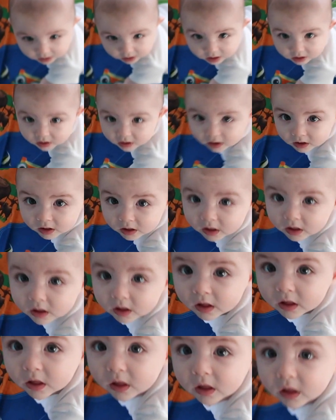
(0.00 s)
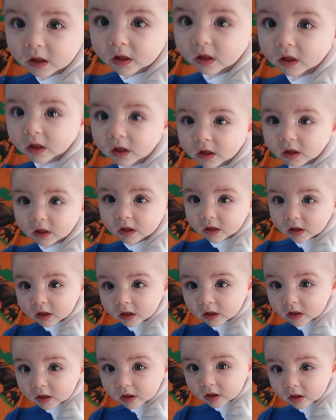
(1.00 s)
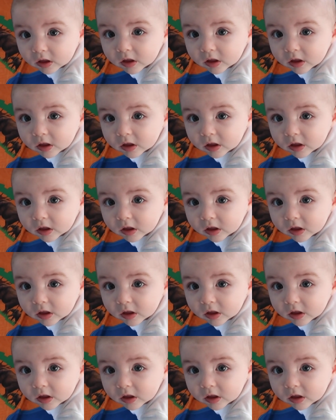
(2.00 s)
his belly and you are scooting off the mat.